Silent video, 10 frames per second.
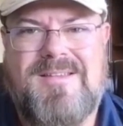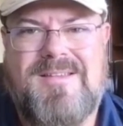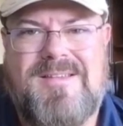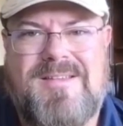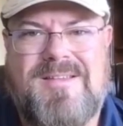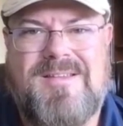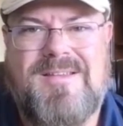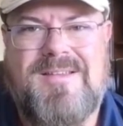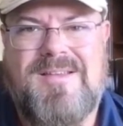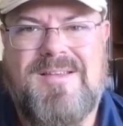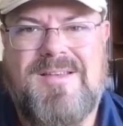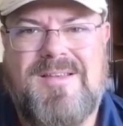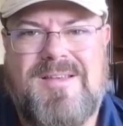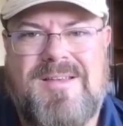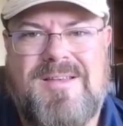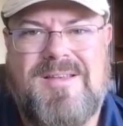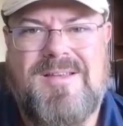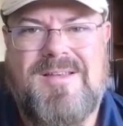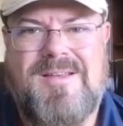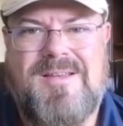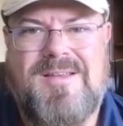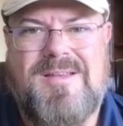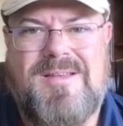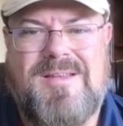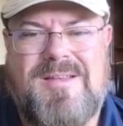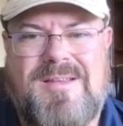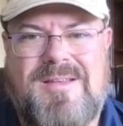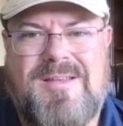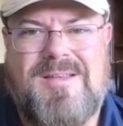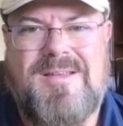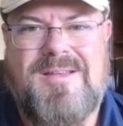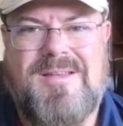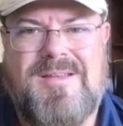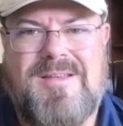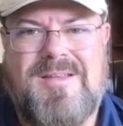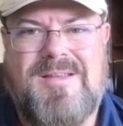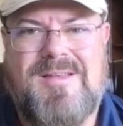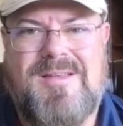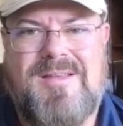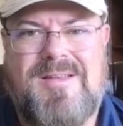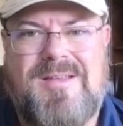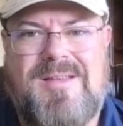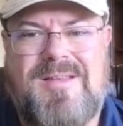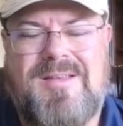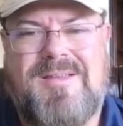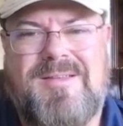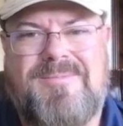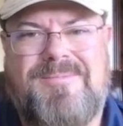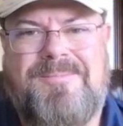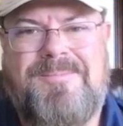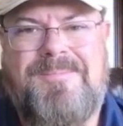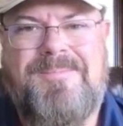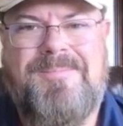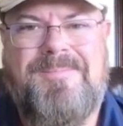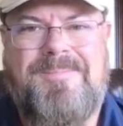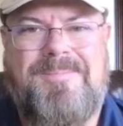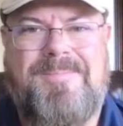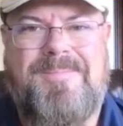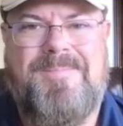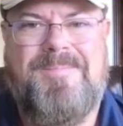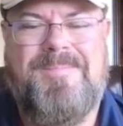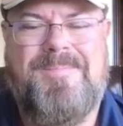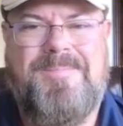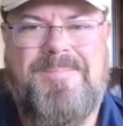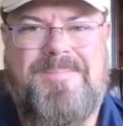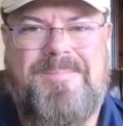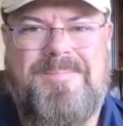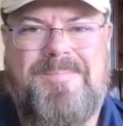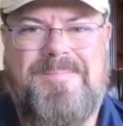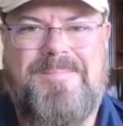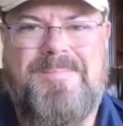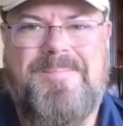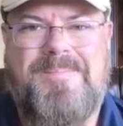(not speaking)